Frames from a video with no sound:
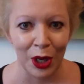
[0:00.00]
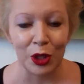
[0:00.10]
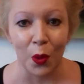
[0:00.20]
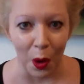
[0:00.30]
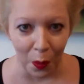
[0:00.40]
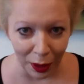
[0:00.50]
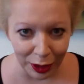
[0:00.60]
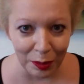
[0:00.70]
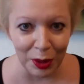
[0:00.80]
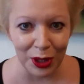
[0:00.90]
So I
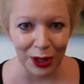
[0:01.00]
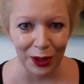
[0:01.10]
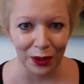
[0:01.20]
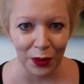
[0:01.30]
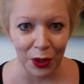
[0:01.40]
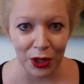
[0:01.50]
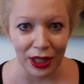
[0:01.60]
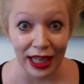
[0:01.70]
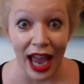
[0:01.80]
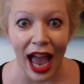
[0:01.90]
welcome you to the
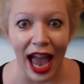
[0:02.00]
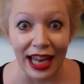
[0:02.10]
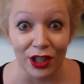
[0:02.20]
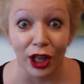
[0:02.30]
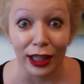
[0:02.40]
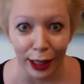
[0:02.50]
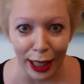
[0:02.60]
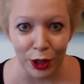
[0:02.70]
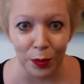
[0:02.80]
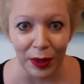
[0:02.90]
university, and let's